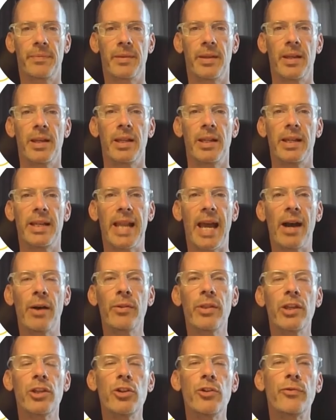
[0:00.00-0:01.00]
Now
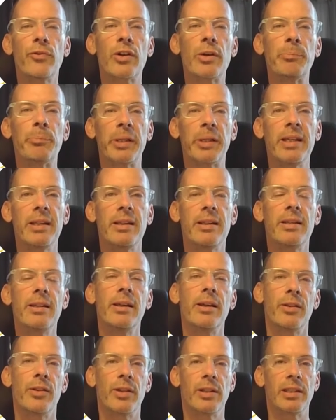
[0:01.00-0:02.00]
that you've completed
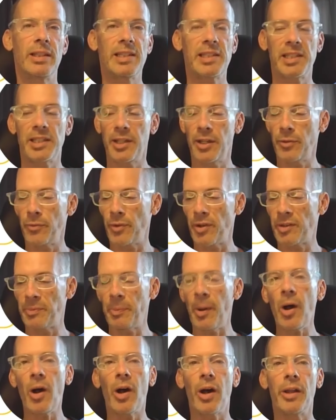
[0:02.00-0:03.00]
the listen and
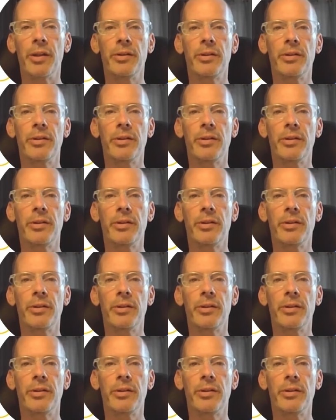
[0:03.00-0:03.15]
respond,